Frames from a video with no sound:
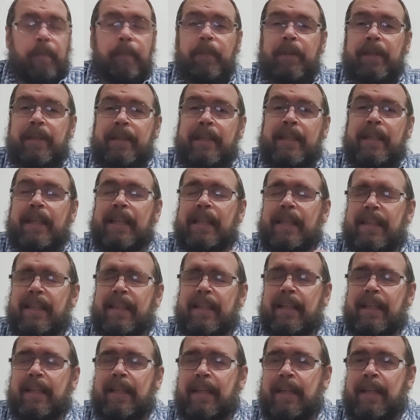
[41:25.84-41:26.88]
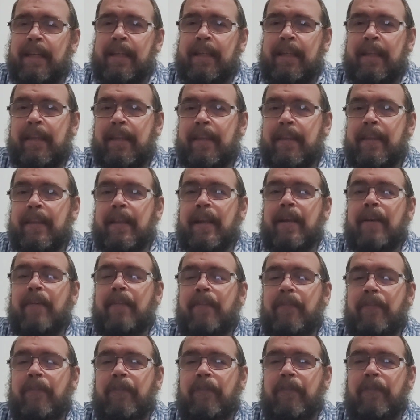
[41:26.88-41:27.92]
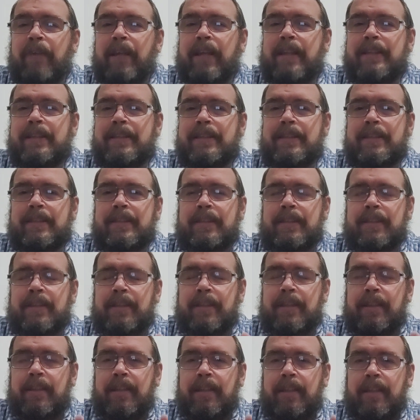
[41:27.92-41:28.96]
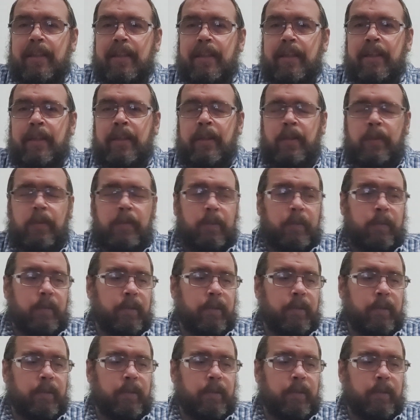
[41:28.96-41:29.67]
but get the gun that fits you.